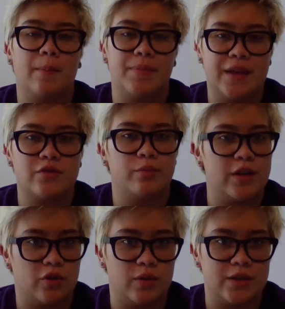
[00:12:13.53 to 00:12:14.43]
This will be
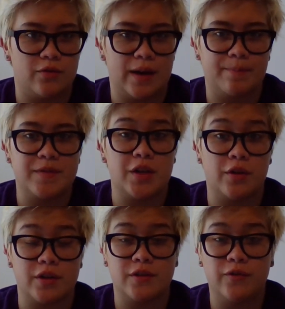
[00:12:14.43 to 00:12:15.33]
your quiz grade. So
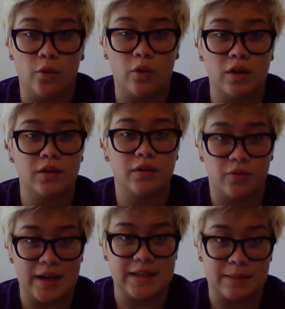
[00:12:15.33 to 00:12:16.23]
there's 4
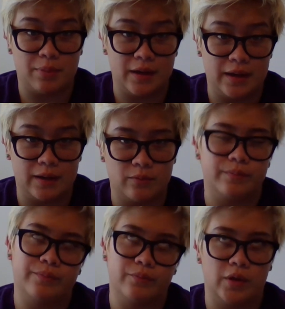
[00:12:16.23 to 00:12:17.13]
grades I'm putting,
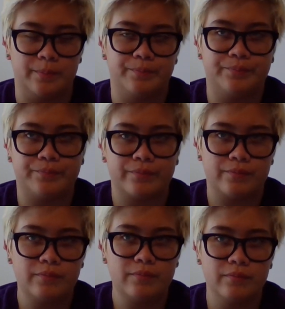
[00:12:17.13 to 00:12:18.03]
well,
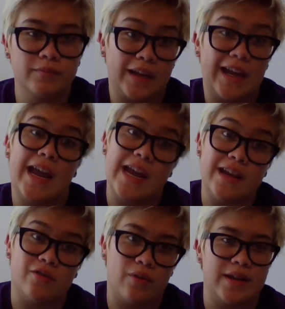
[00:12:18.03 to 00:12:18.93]
like
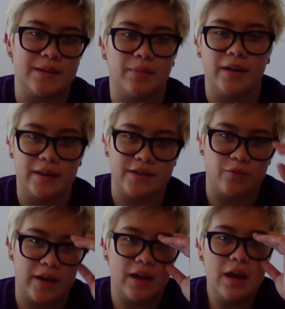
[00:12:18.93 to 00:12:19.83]
8 grades I'm putting in this
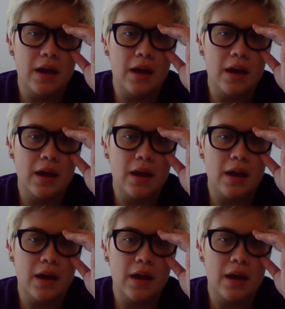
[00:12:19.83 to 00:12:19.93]
week.